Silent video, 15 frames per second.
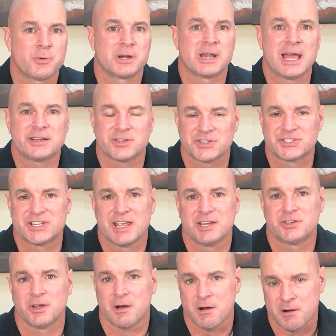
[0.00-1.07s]
I would like to say
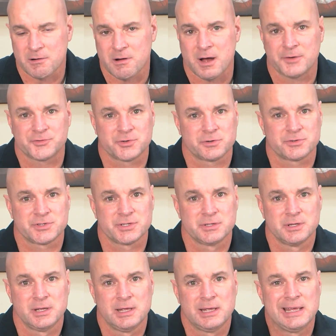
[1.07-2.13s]
to our officers,
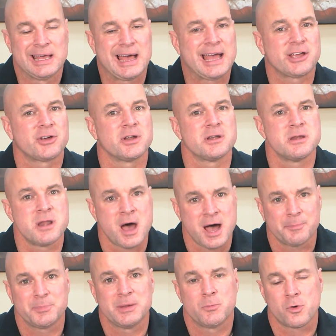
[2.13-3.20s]
I could
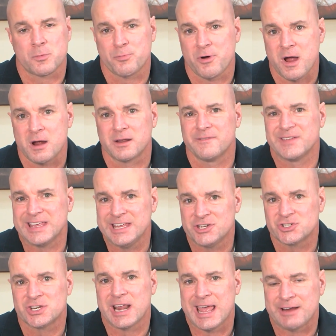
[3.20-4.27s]
not be more proud of
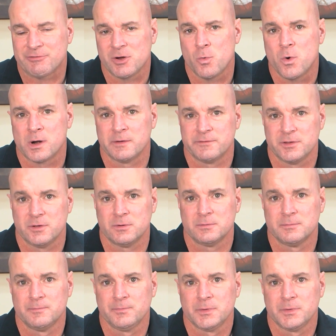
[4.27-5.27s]
each and every one of you.